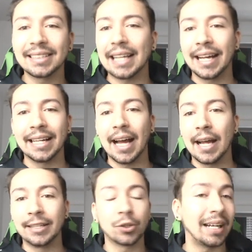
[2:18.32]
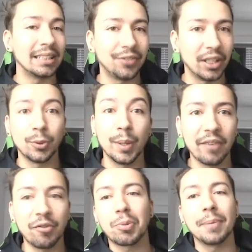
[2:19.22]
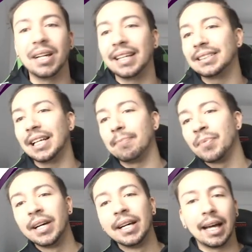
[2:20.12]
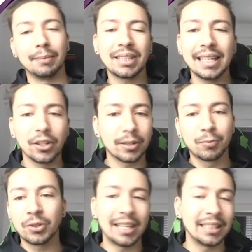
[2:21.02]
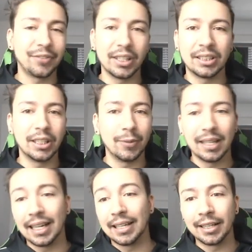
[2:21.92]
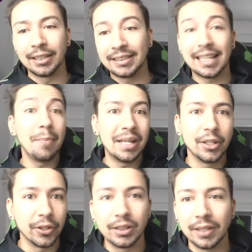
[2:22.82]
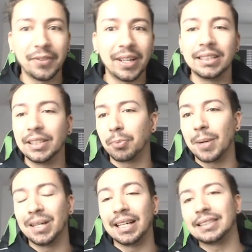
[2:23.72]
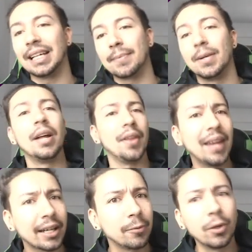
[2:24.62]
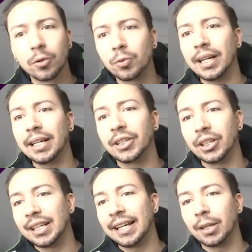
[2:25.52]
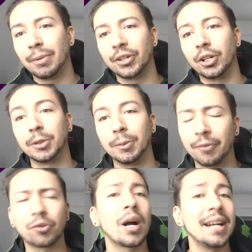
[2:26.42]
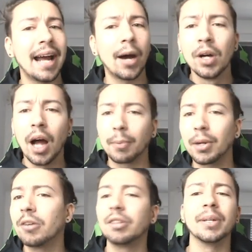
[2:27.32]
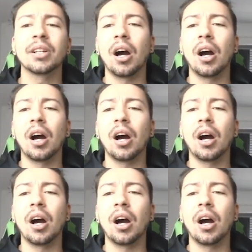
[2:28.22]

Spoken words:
gets a transfer to another Premier League team. Say he got transferred to a semi-good defensive Premier League team, then that could look really good and he could be a good option. But for right now, I'm going with